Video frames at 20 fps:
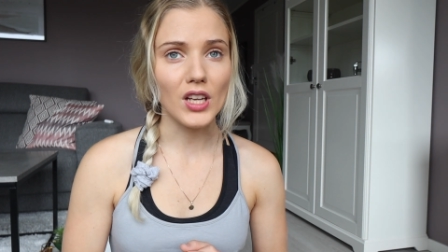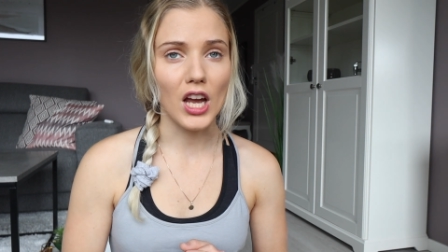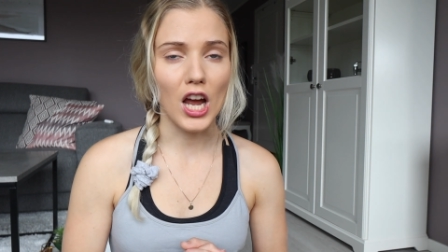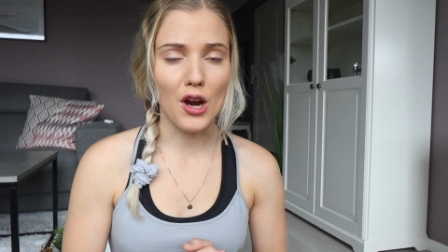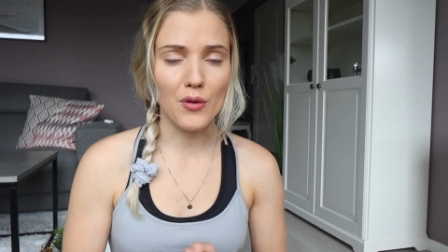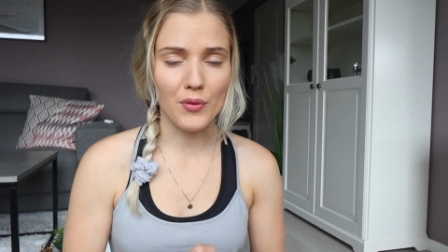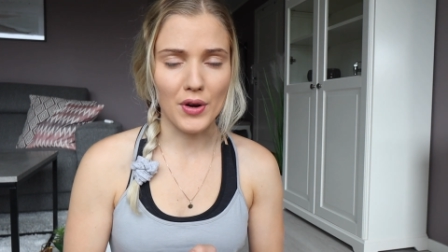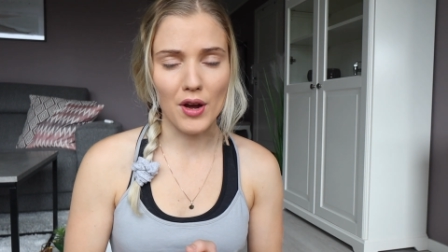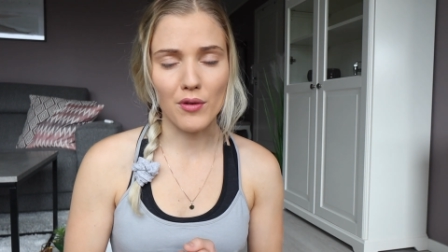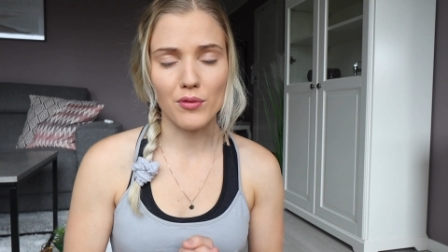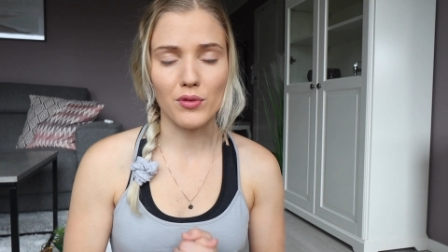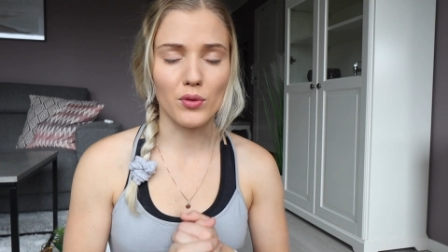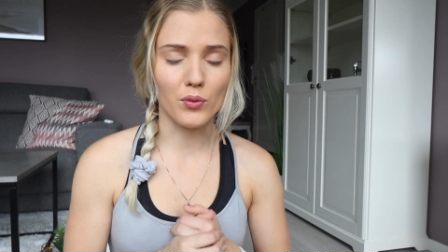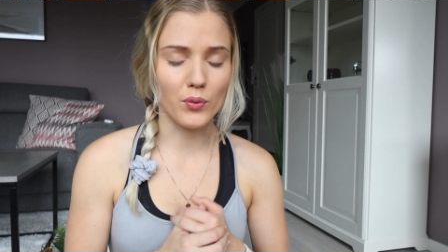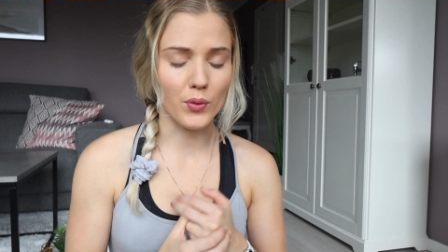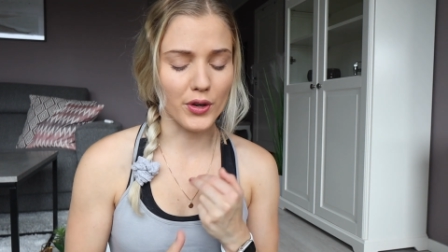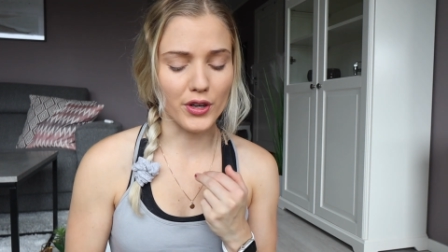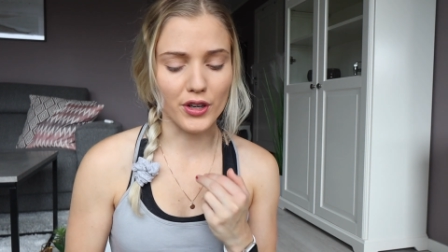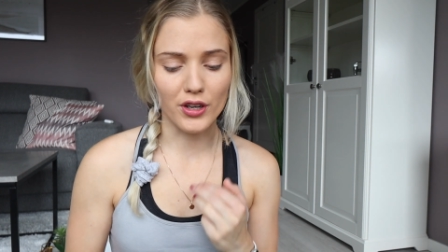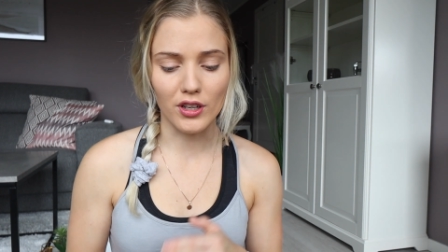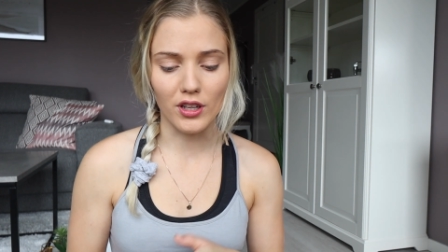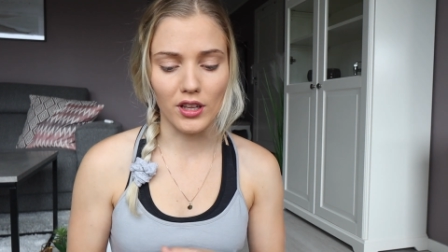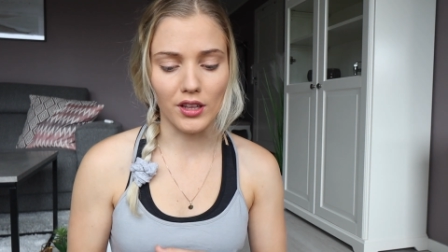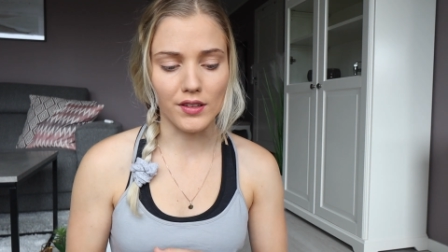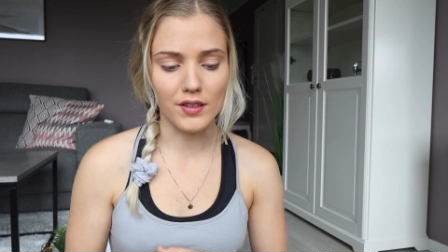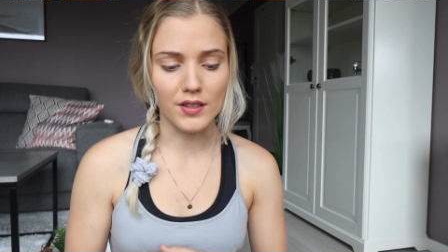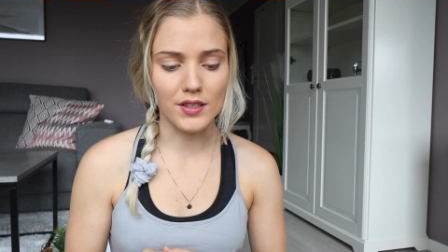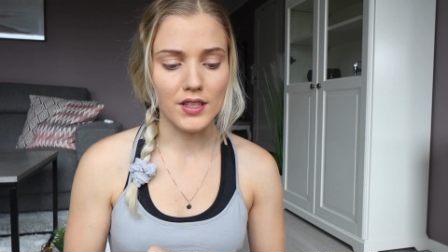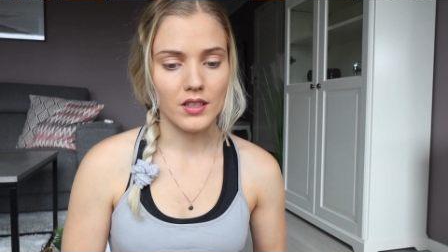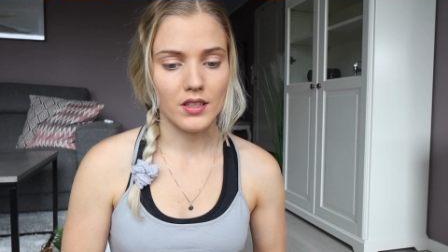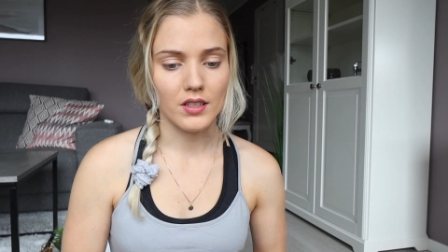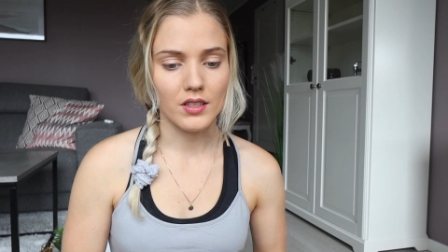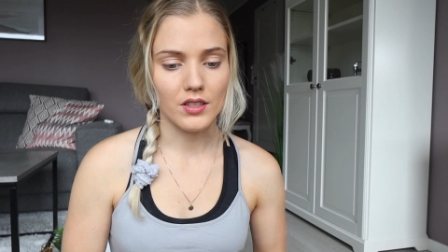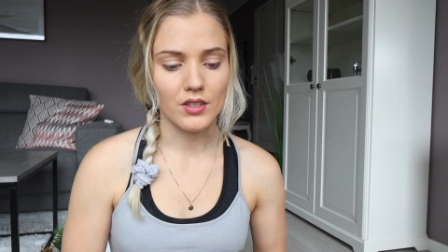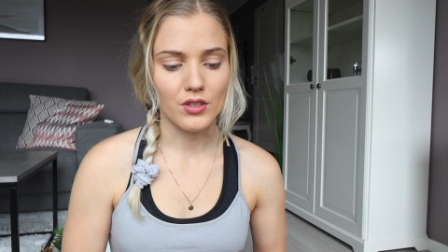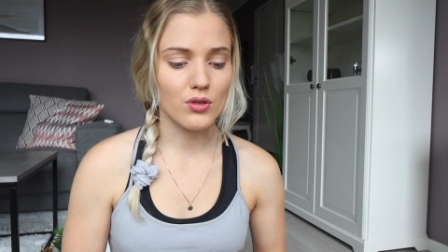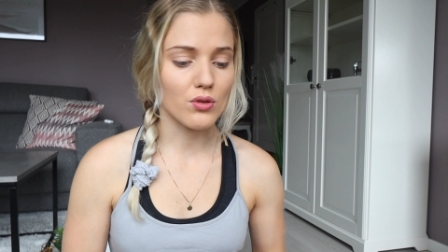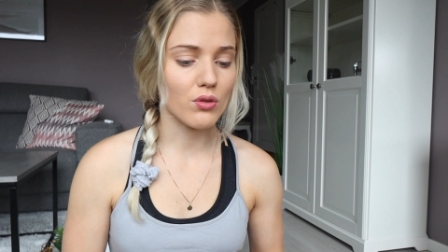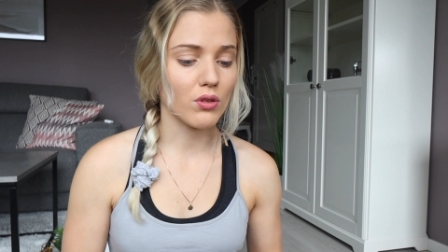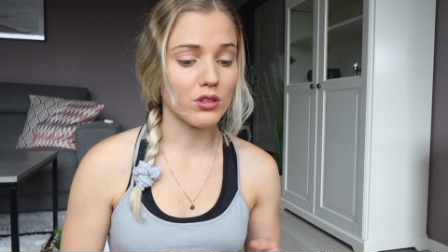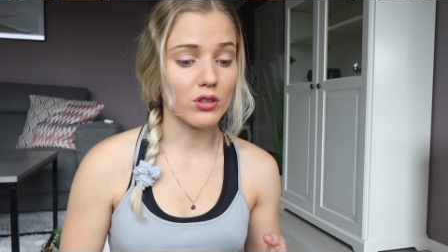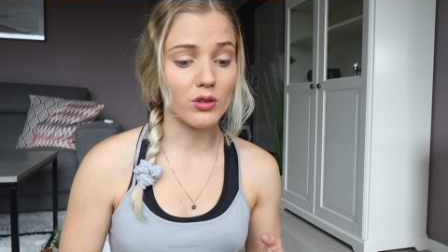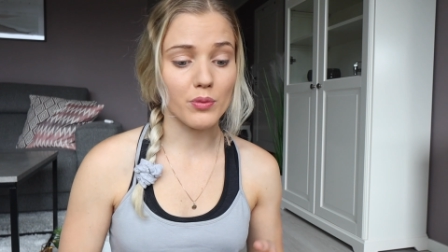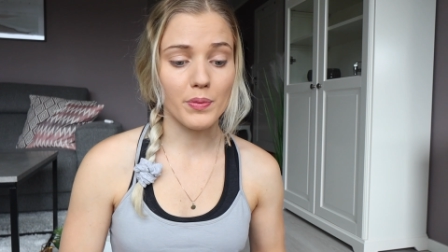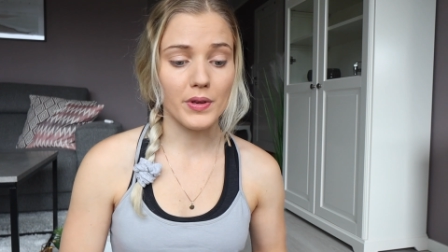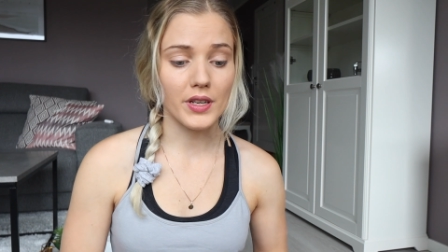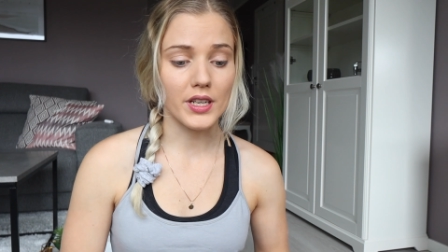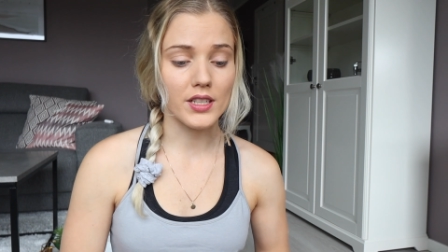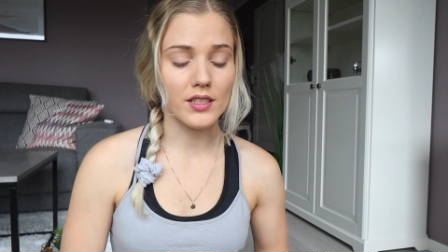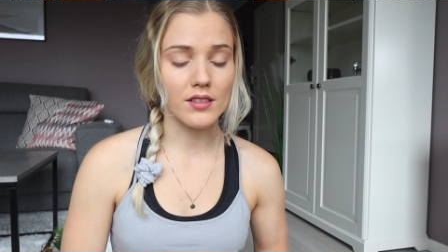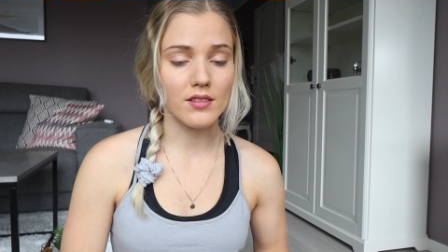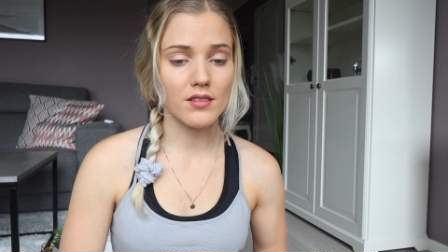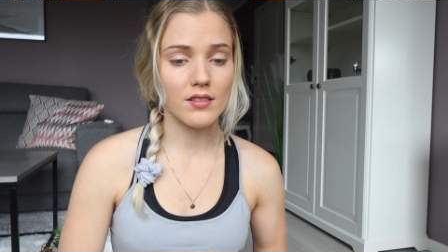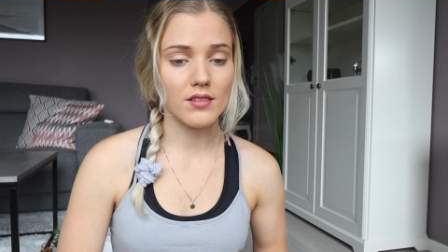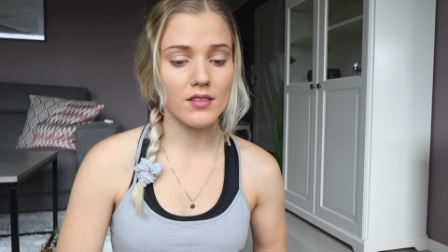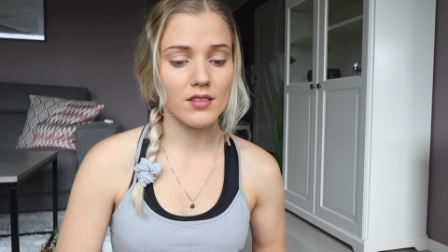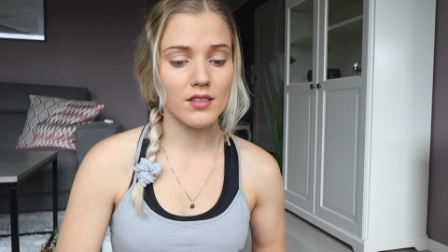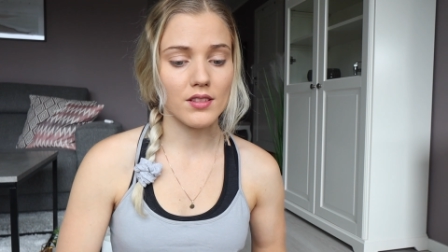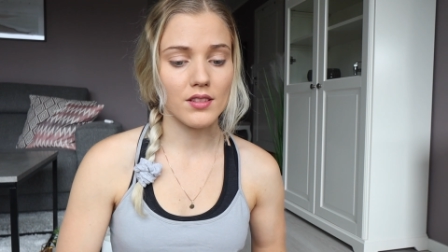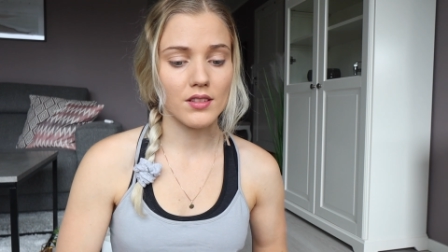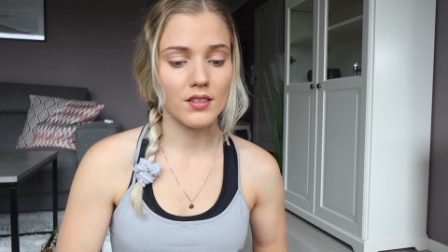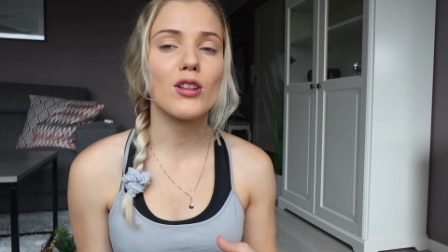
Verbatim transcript: around the world, uh, shoulder press.